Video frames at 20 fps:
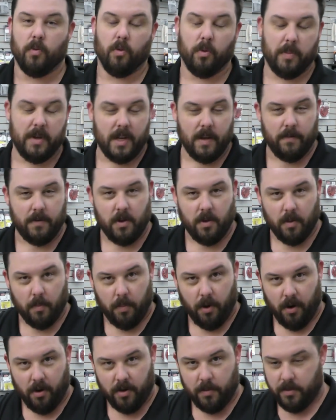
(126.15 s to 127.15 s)
We'll be giving you the
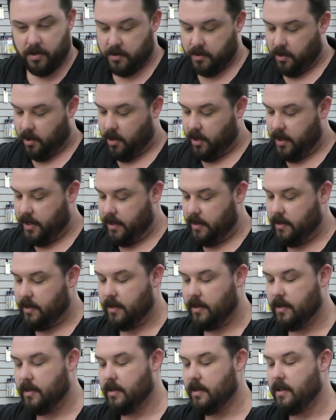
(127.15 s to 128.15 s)
part numbers on
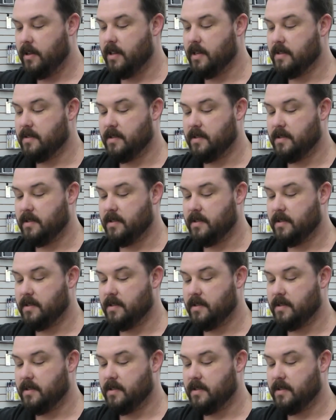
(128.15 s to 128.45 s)
the